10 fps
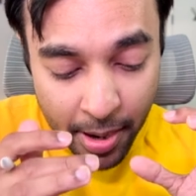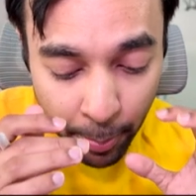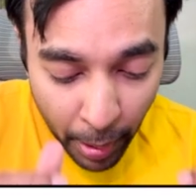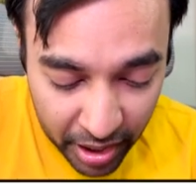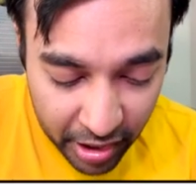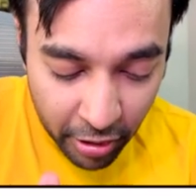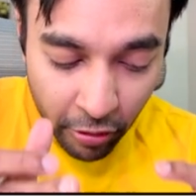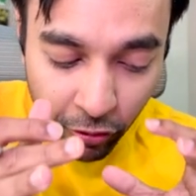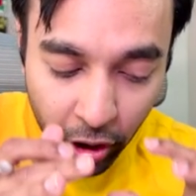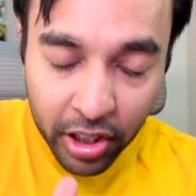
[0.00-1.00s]
But
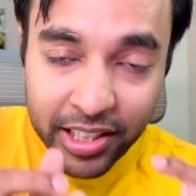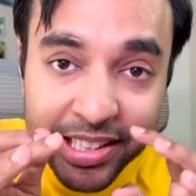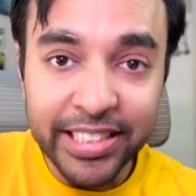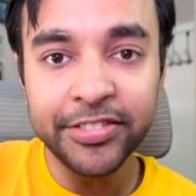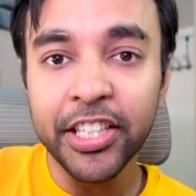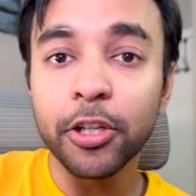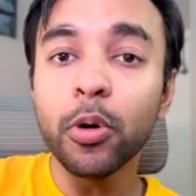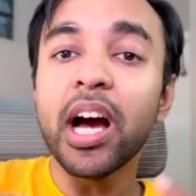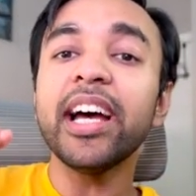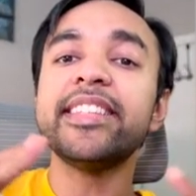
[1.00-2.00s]
for this video,
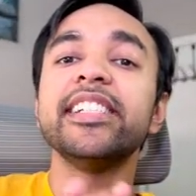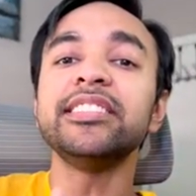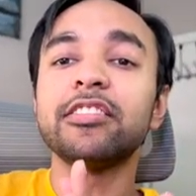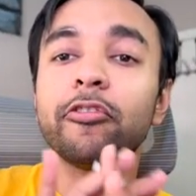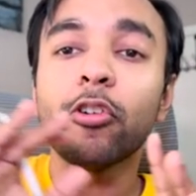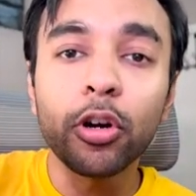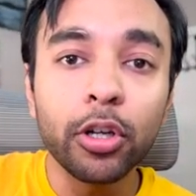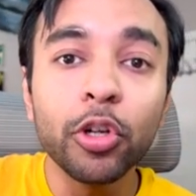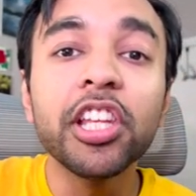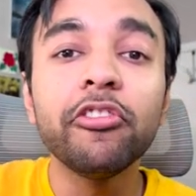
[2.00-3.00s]
I just want
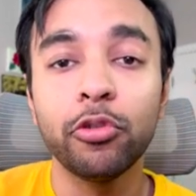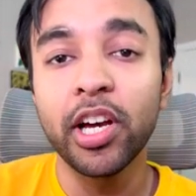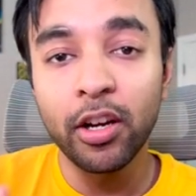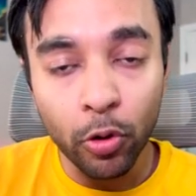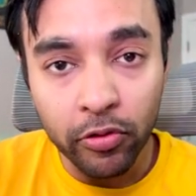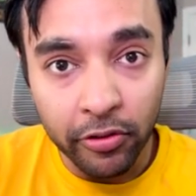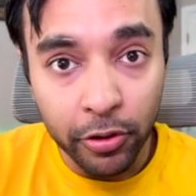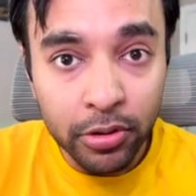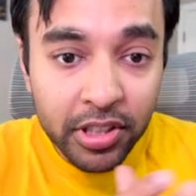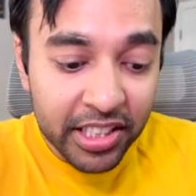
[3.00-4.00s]
to give you an
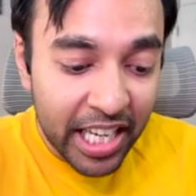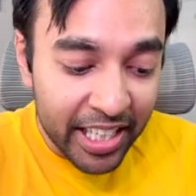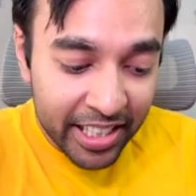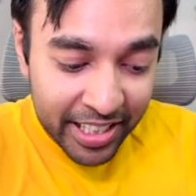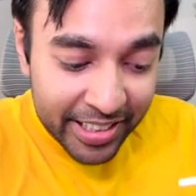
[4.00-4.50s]
overview that